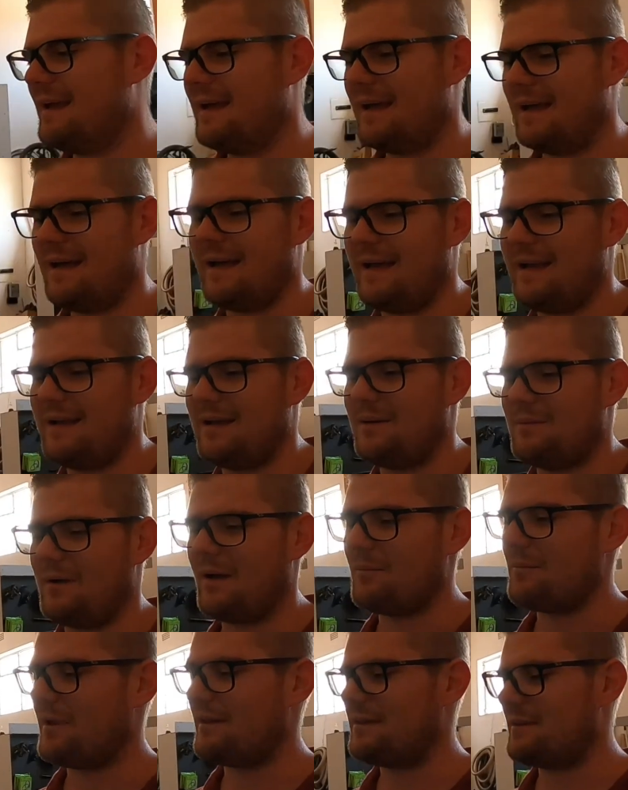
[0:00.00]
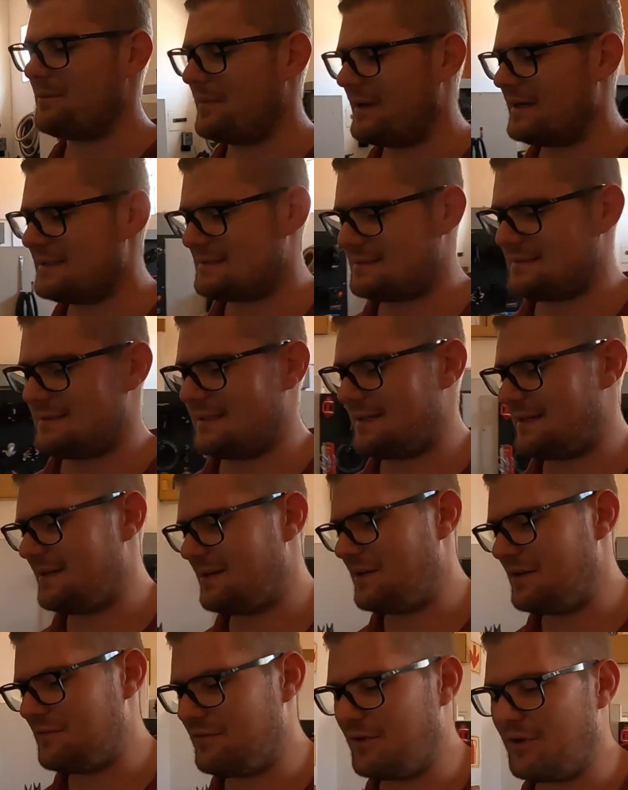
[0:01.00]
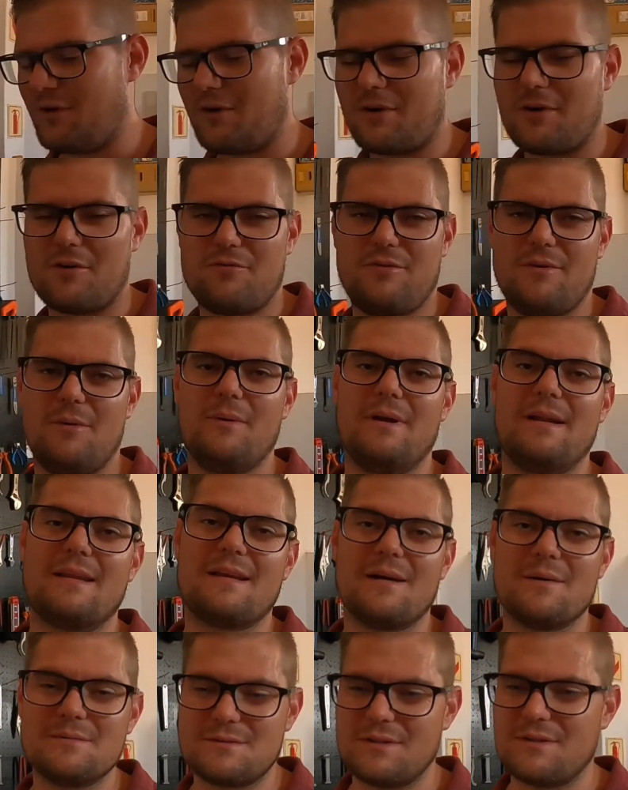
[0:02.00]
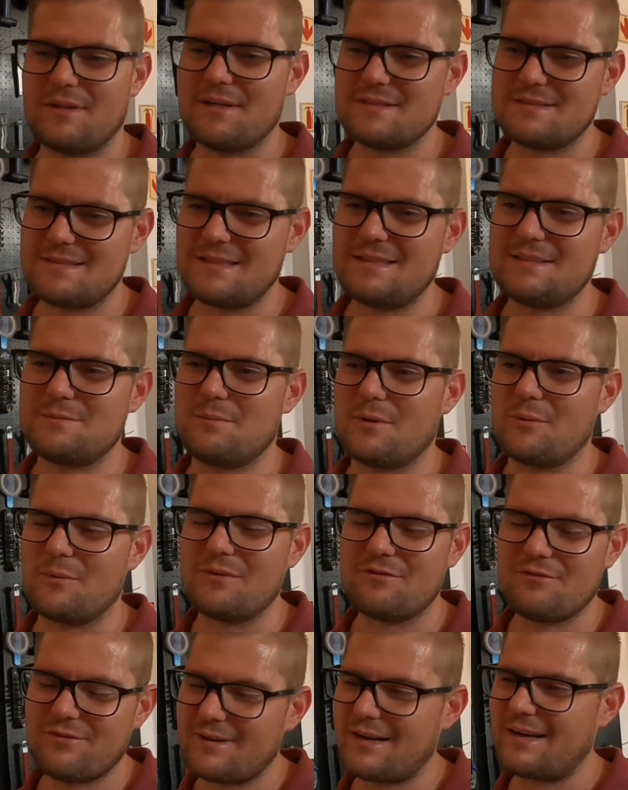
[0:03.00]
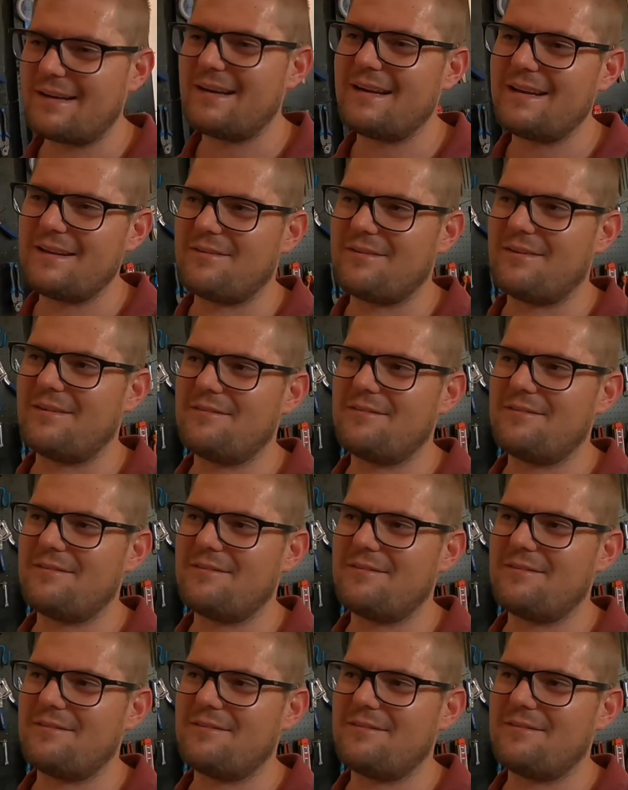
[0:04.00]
and I'm not the best videographer when it comes to those things, but we finally